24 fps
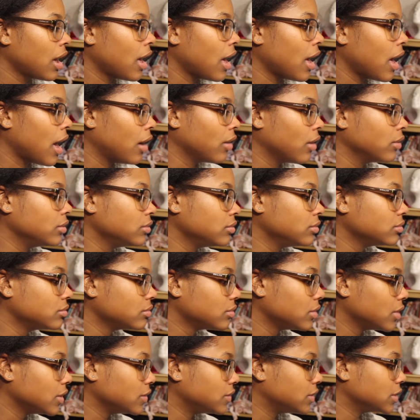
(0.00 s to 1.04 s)
out
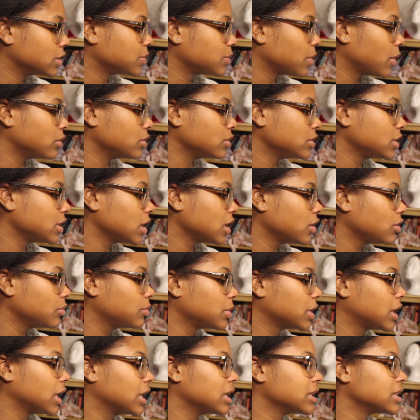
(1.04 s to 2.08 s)
of this ponytail
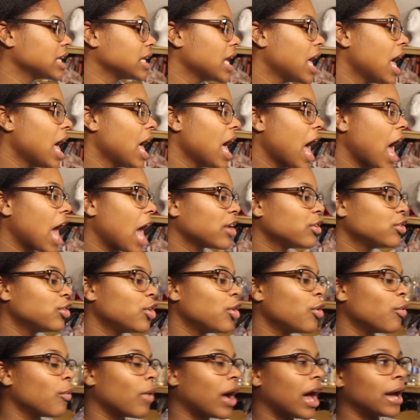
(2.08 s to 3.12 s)
because I don't
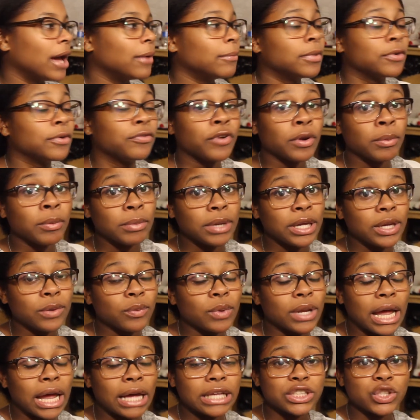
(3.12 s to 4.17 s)
know why, but for me,
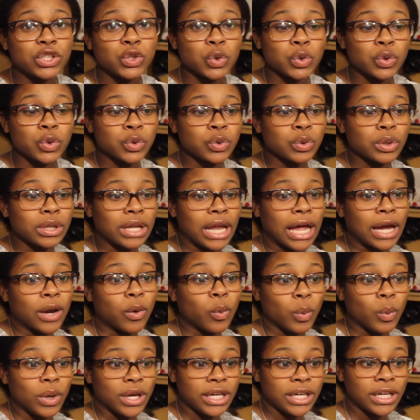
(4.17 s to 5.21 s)
when I do like
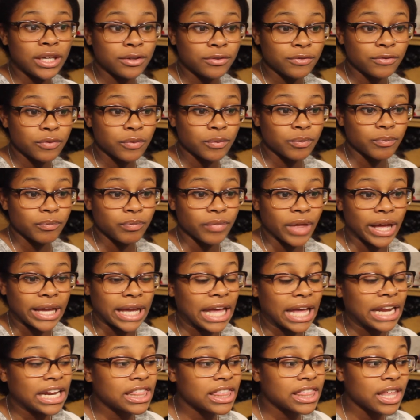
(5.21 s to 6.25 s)
weave, like
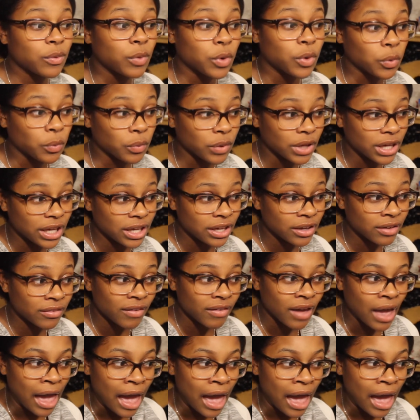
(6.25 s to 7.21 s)
anything with weave,